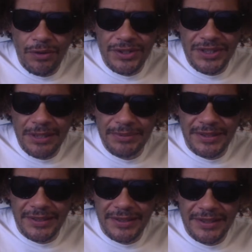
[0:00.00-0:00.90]
or
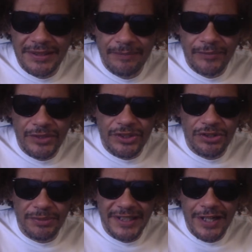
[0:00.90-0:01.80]
substance,
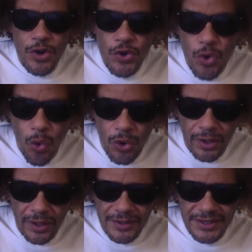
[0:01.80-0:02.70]

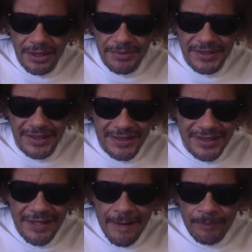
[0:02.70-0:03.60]
nor
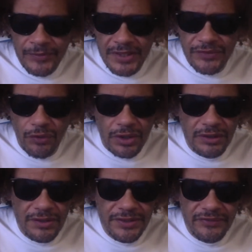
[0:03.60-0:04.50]
substance, is
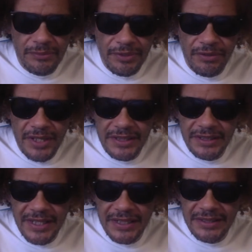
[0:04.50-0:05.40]
foreclosed from
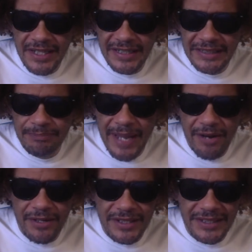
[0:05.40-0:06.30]
creating and attaining
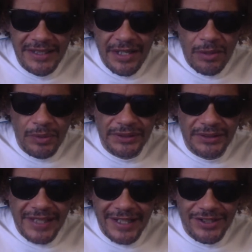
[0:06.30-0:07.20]
parity with
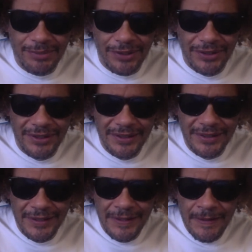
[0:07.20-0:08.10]
the tangible.
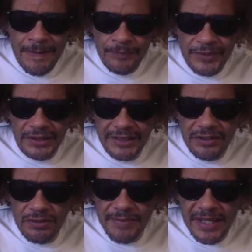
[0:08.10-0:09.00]
The
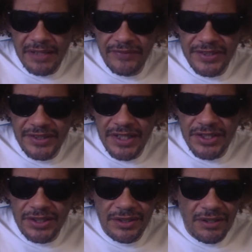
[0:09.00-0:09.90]
legal
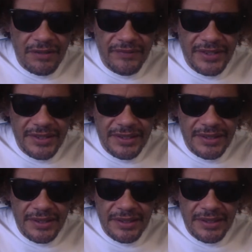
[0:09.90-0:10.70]
manifestation of this